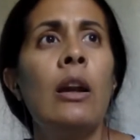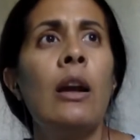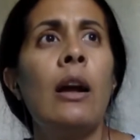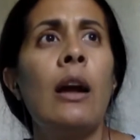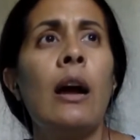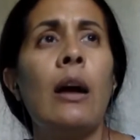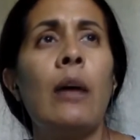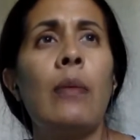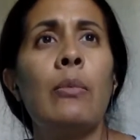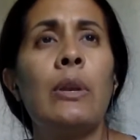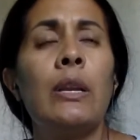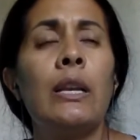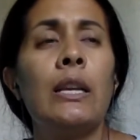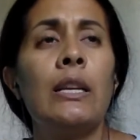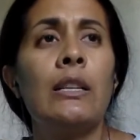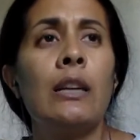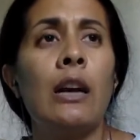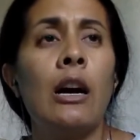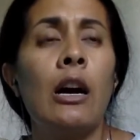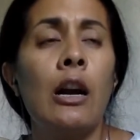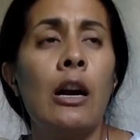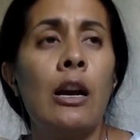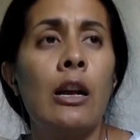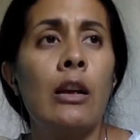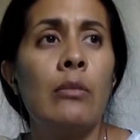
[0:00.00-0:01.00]
how many
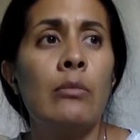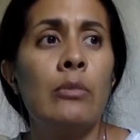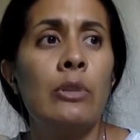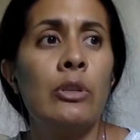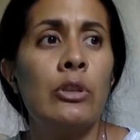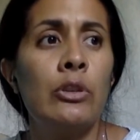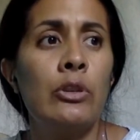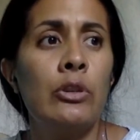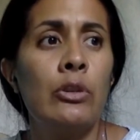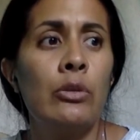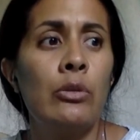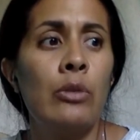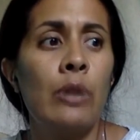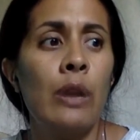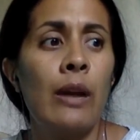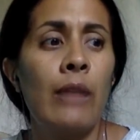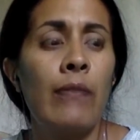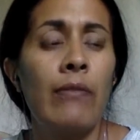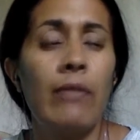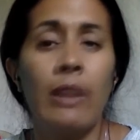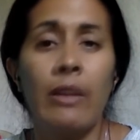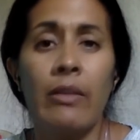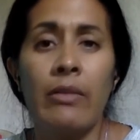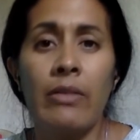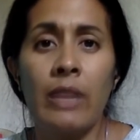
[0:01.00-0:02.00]
times you have
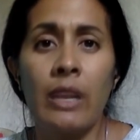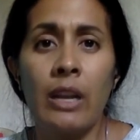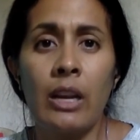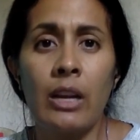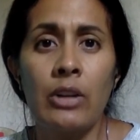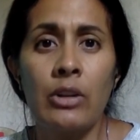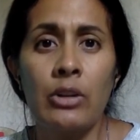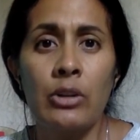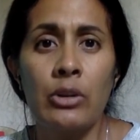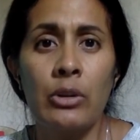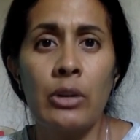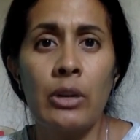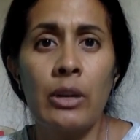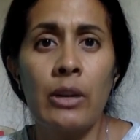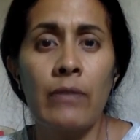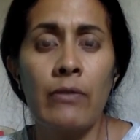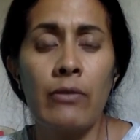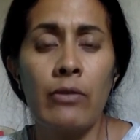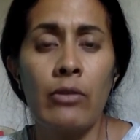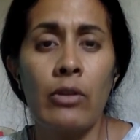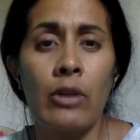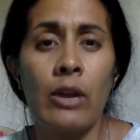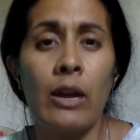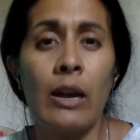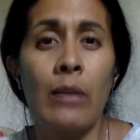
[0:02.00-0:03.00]
left the country and
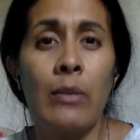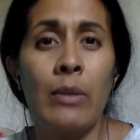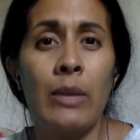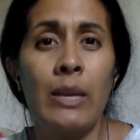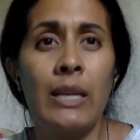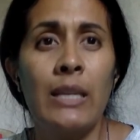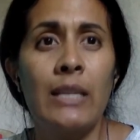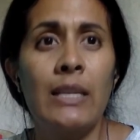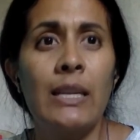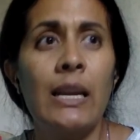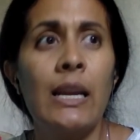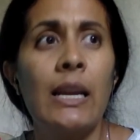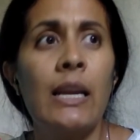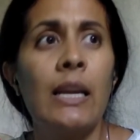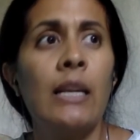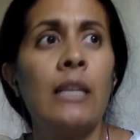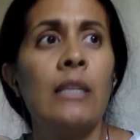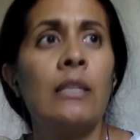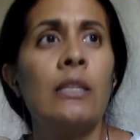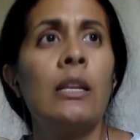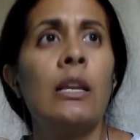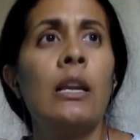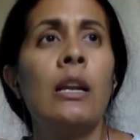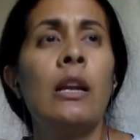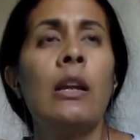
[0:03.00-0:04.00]
for how many
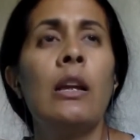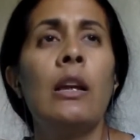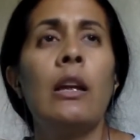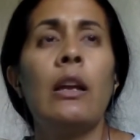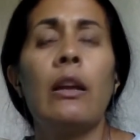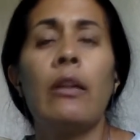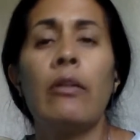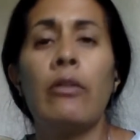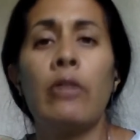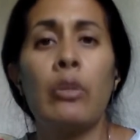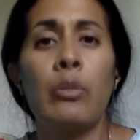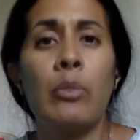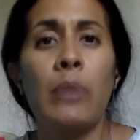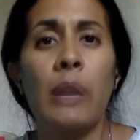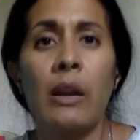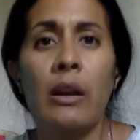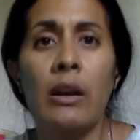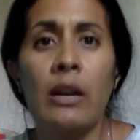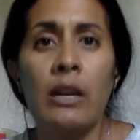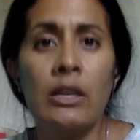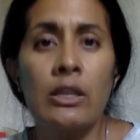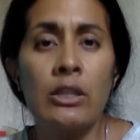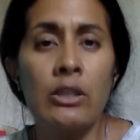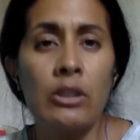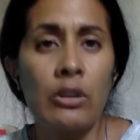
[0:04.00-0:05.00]
days, if your
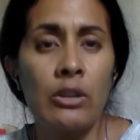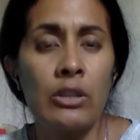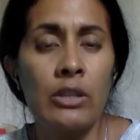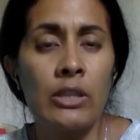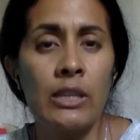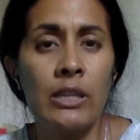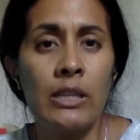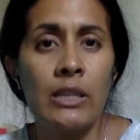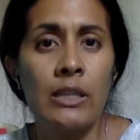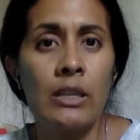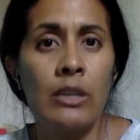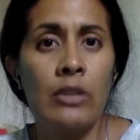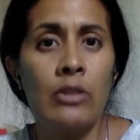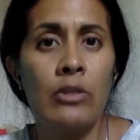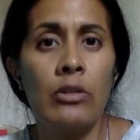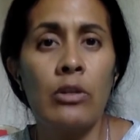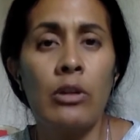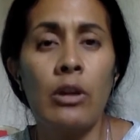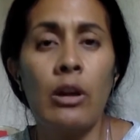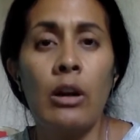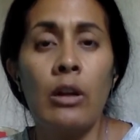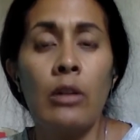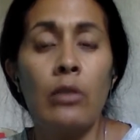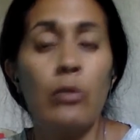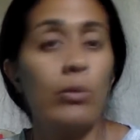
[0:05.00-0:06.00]
parents are citizens or
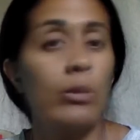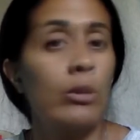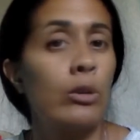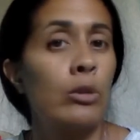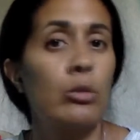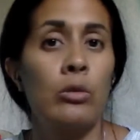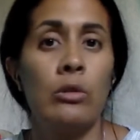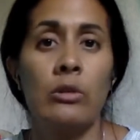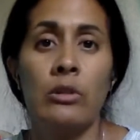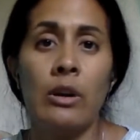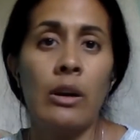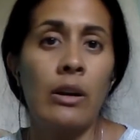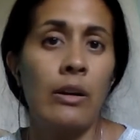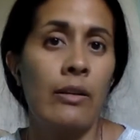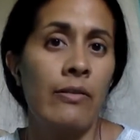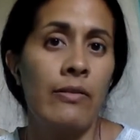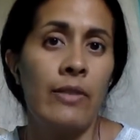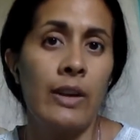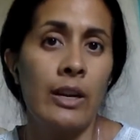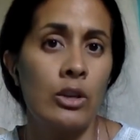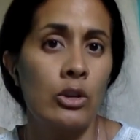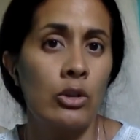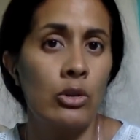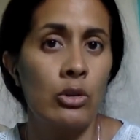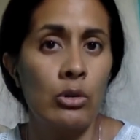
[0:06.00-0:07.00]
not, which will not
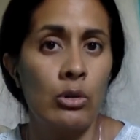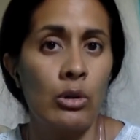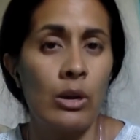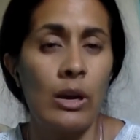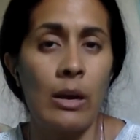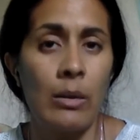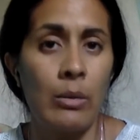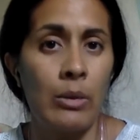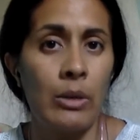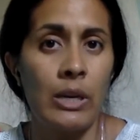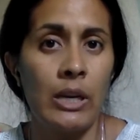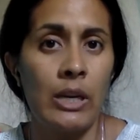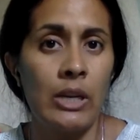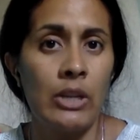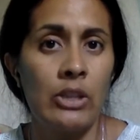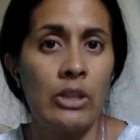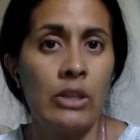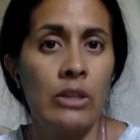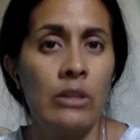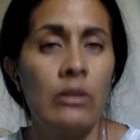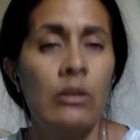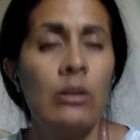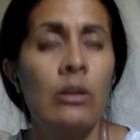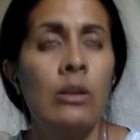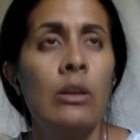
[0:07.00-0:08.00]
affect your
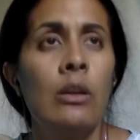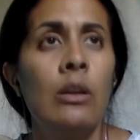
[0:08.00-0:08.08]
application.